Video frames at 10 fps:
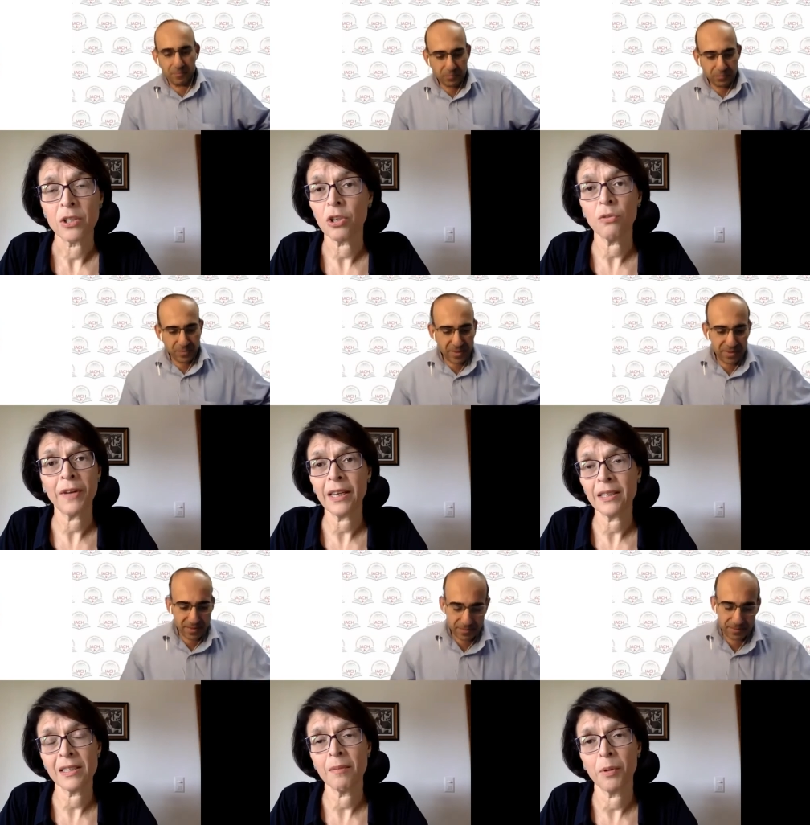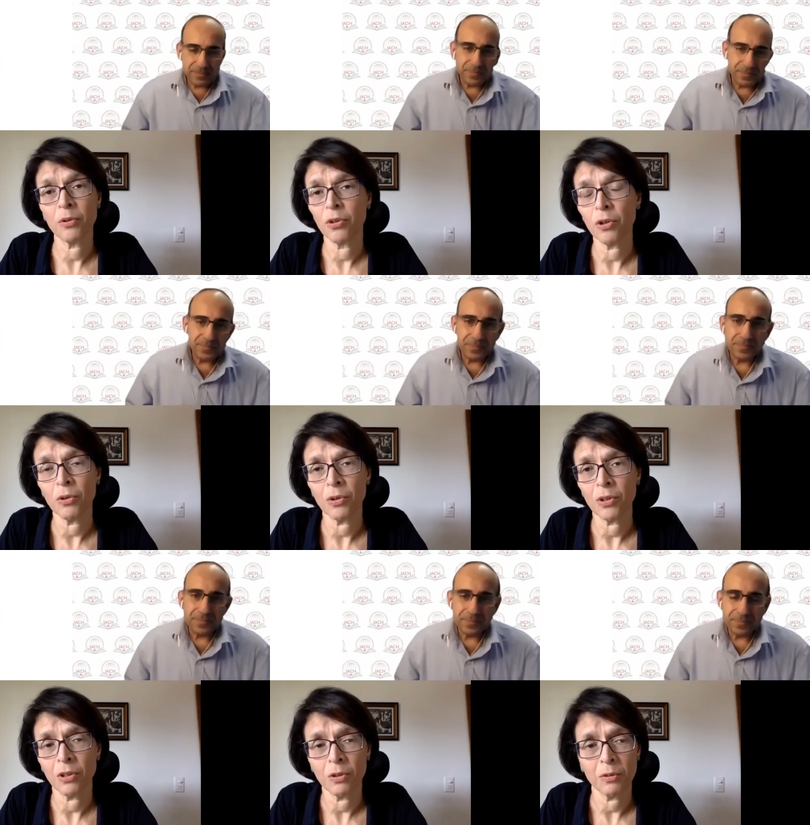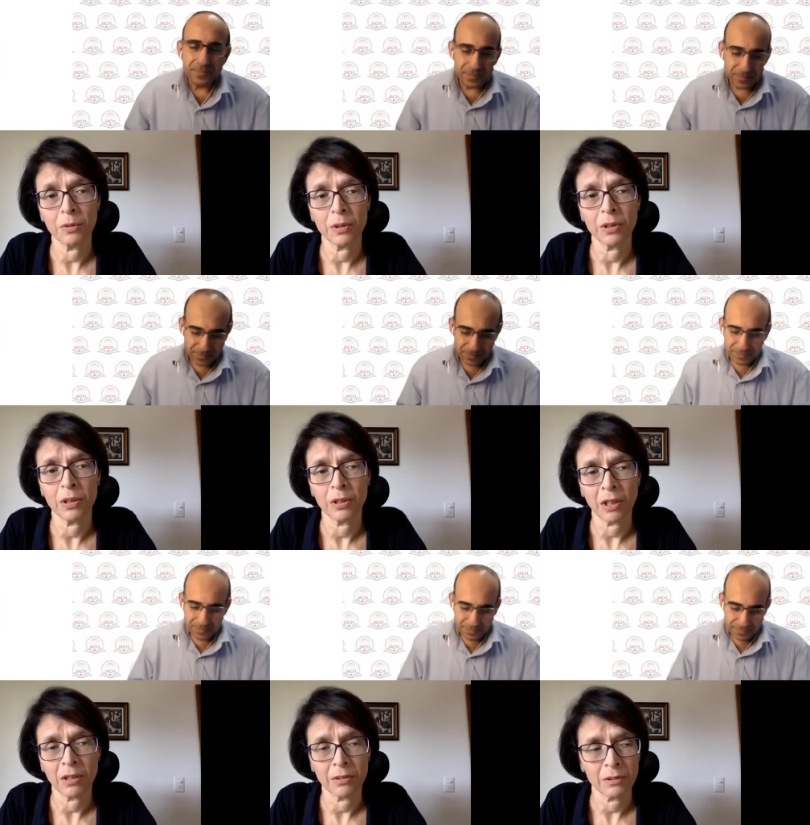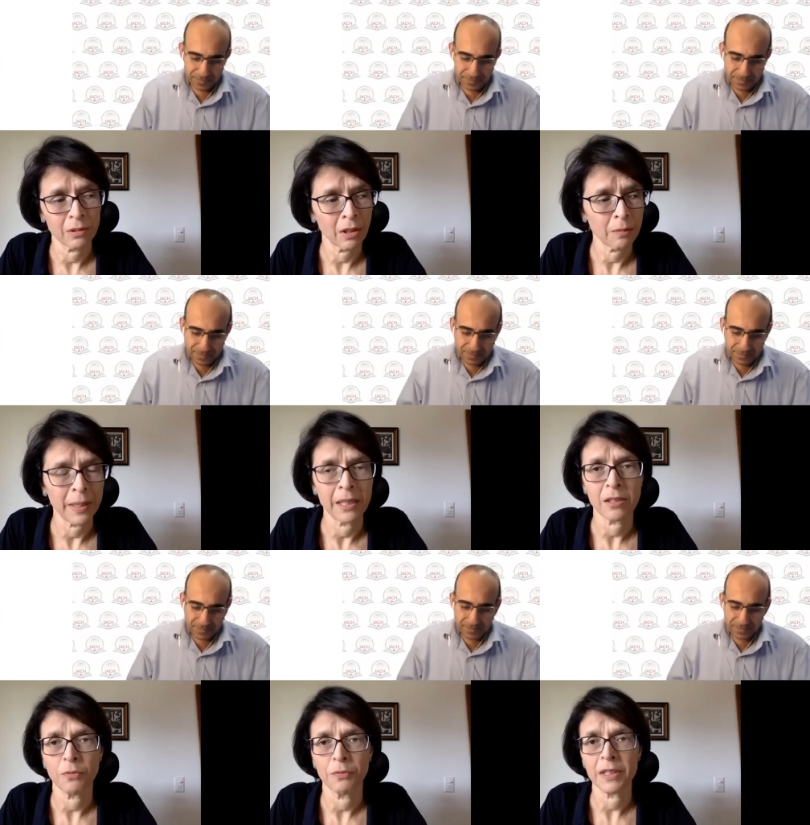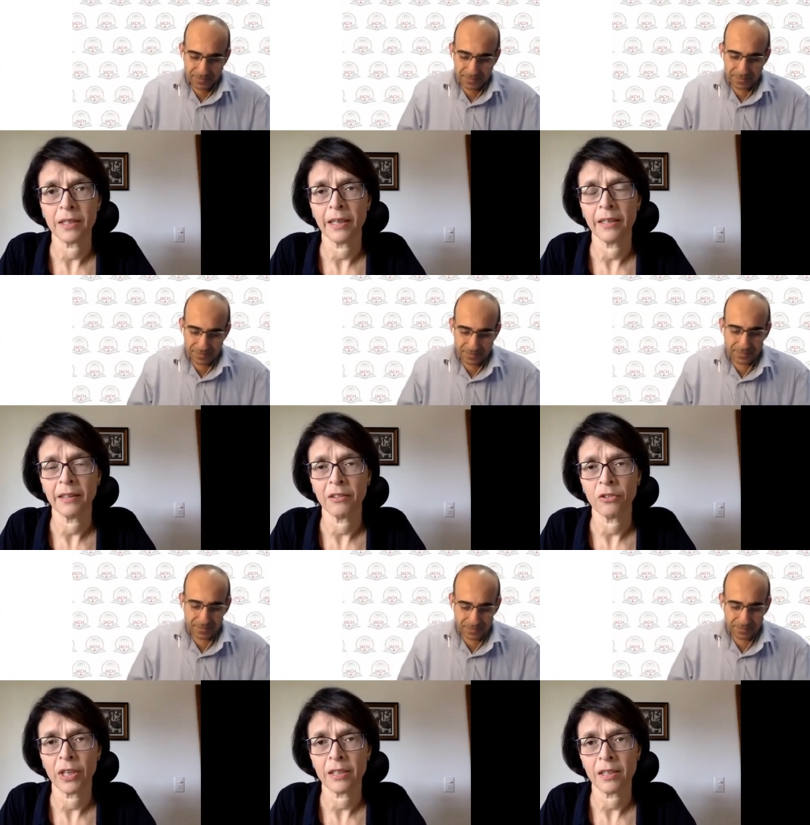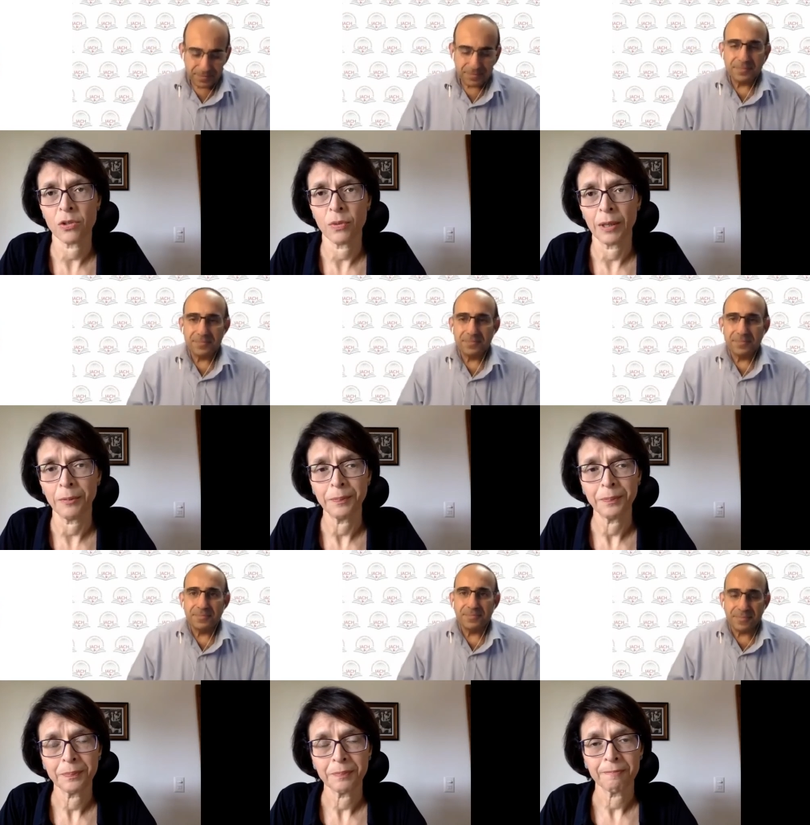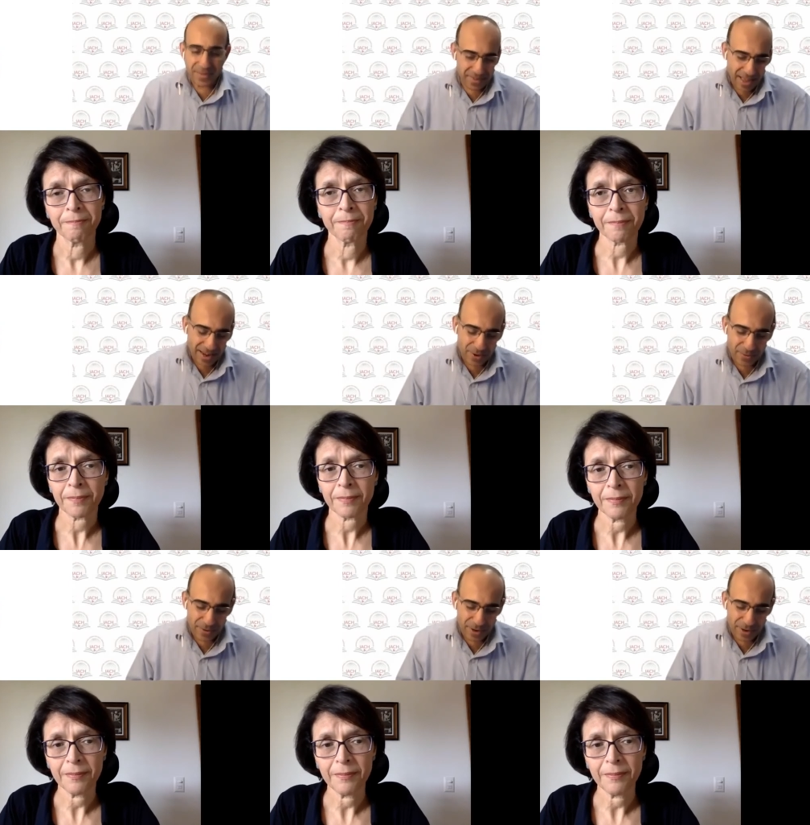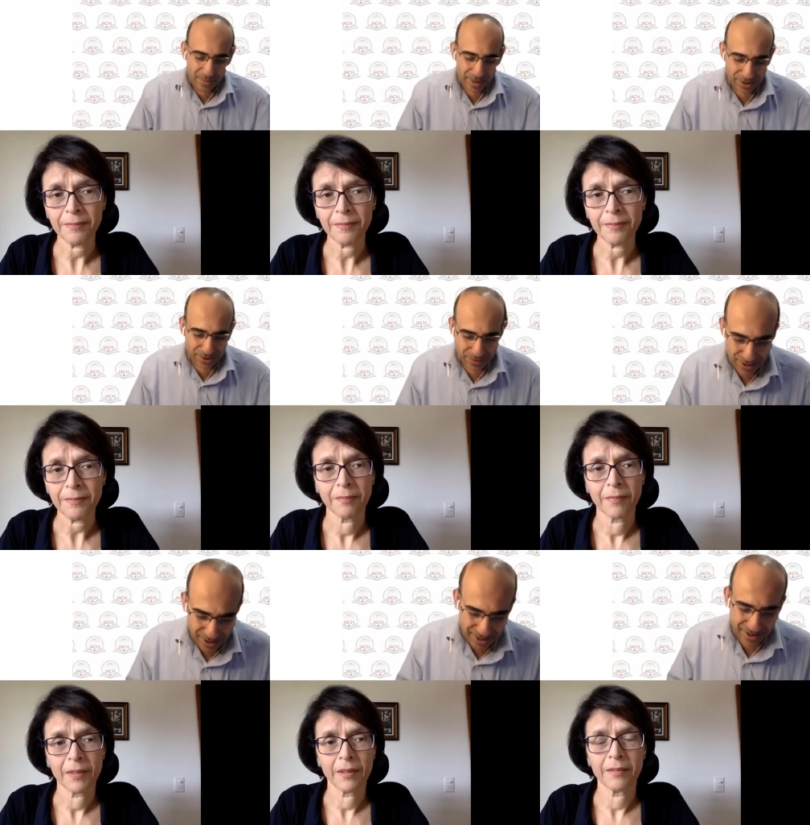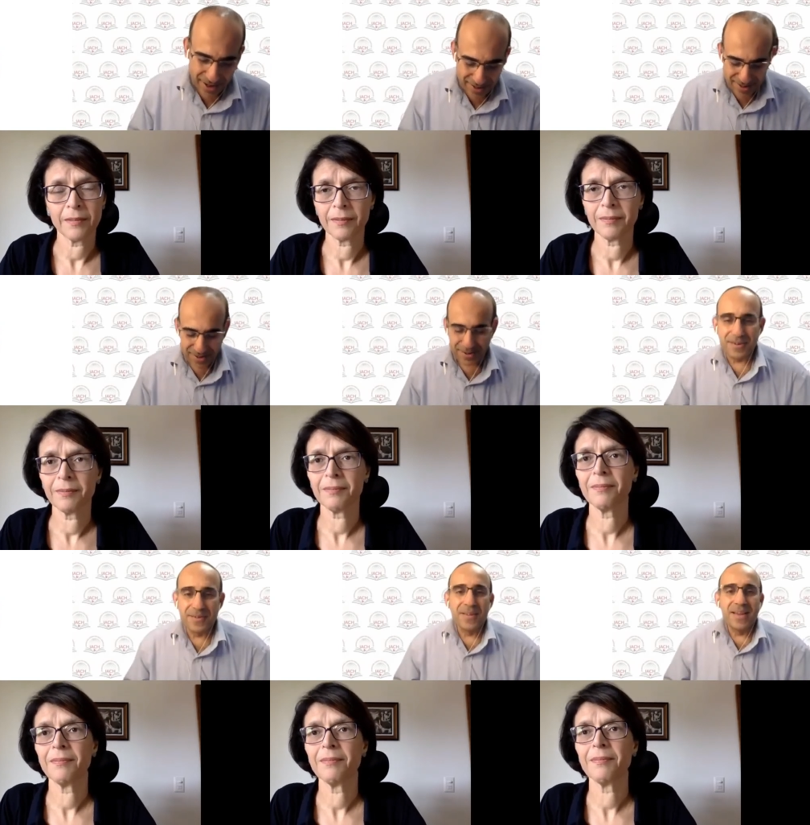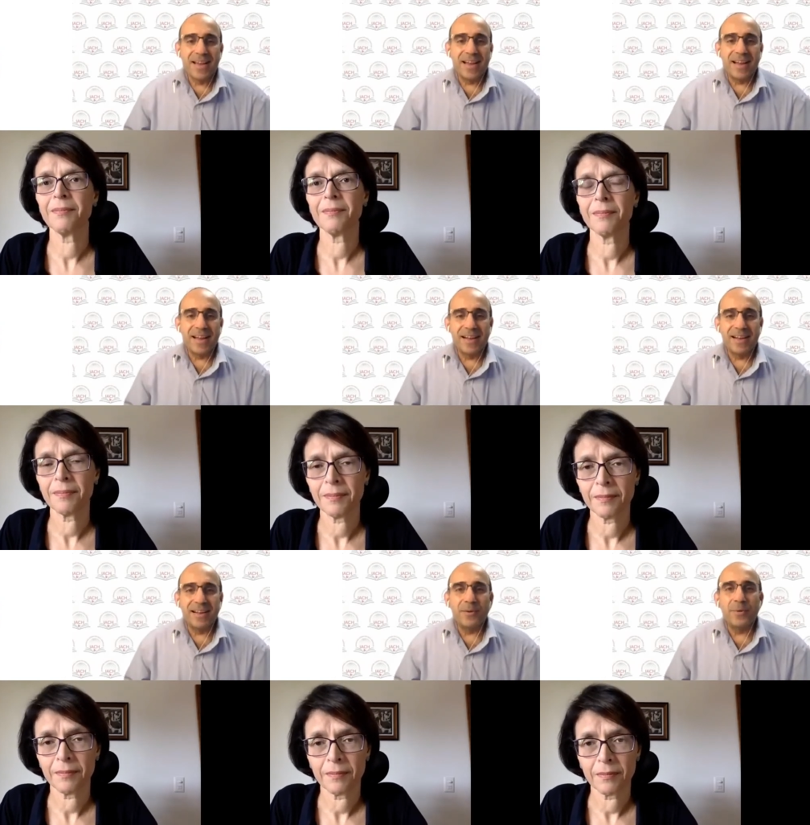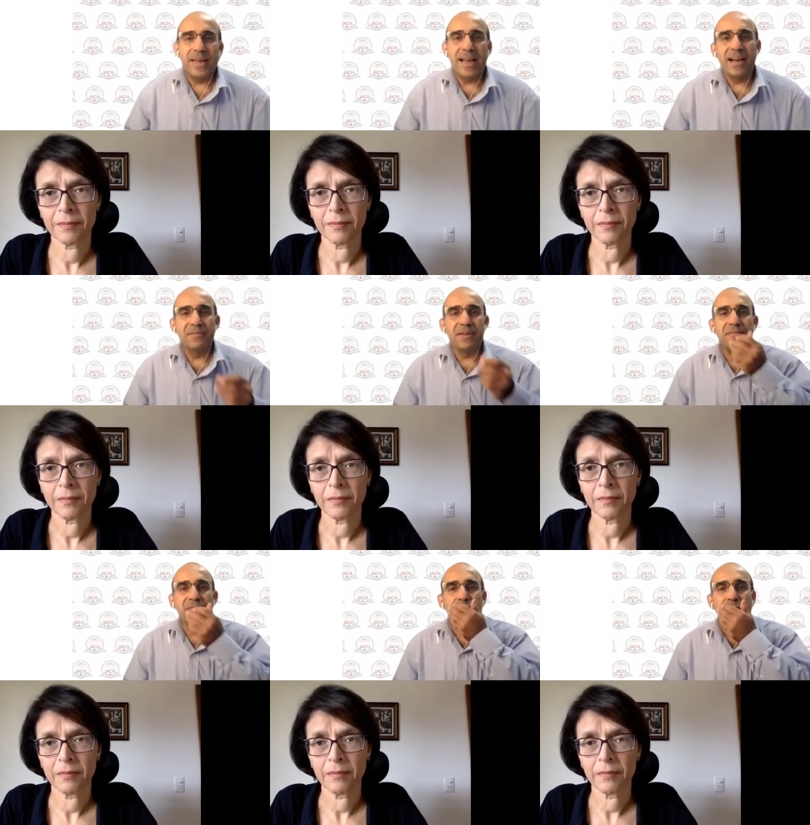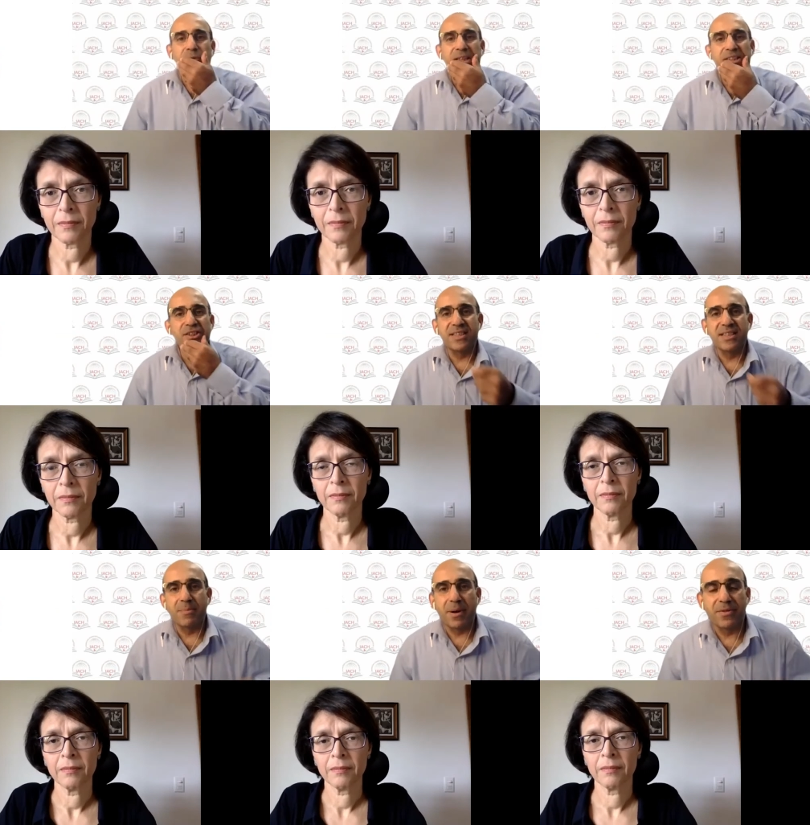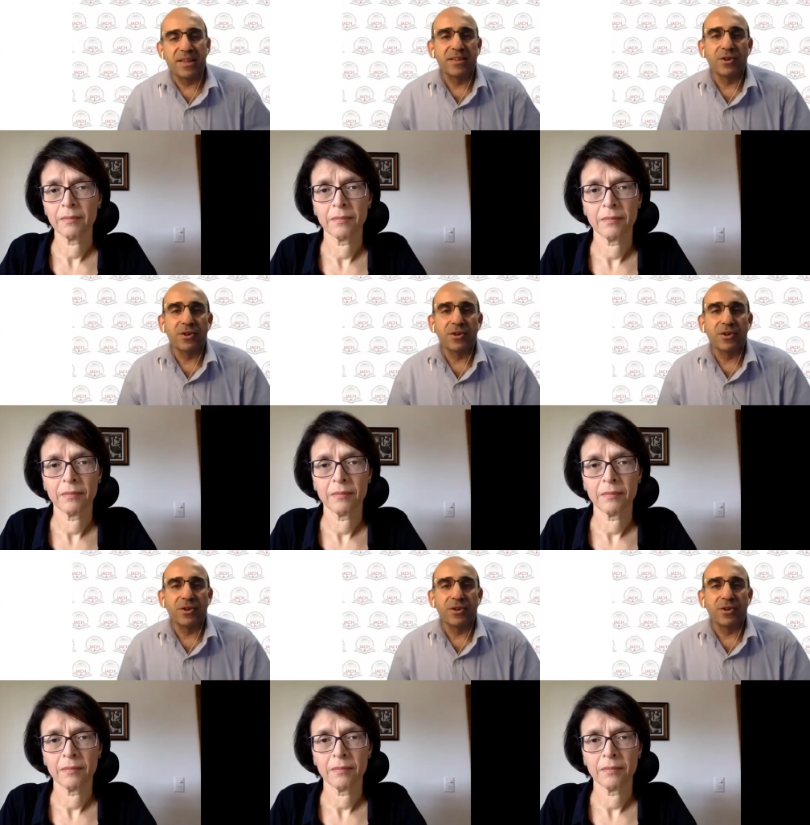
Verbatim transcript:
Speaker 1: So very simple, no, no, not, not many sophisticated drugs as well.
Speaker 2: Thank you very much. Very clear answer. Uh, we have a few questions about the